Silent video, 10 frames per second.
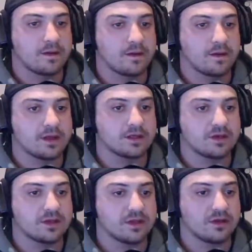Alright,
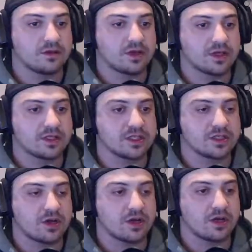so it looks like it's
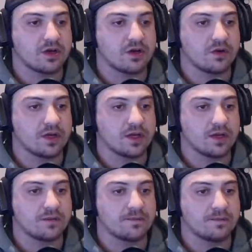just iron, gold,
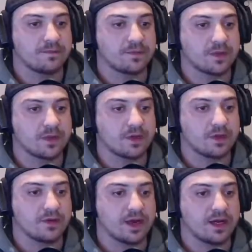and
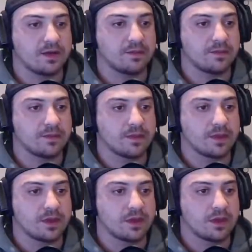uranium.
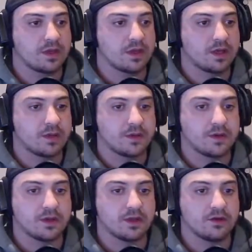We've
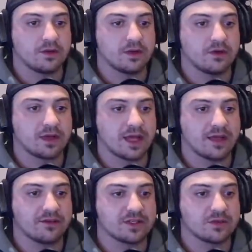got a little
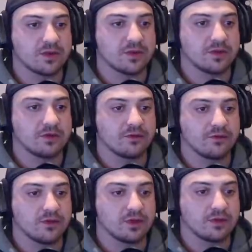cave. This is what we're looking
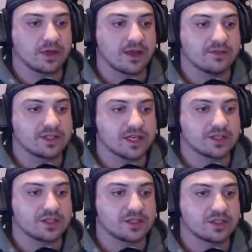for, little cave
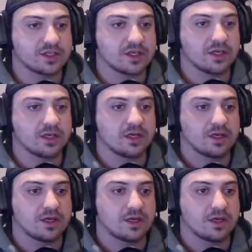sections.
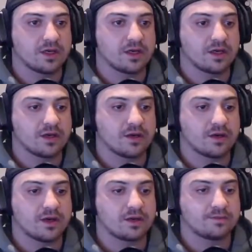
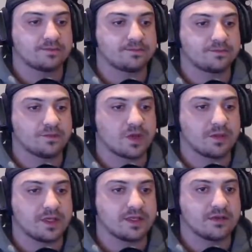Alright, no
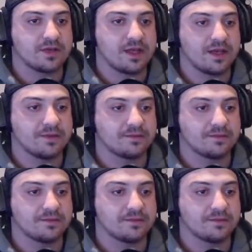big deal here.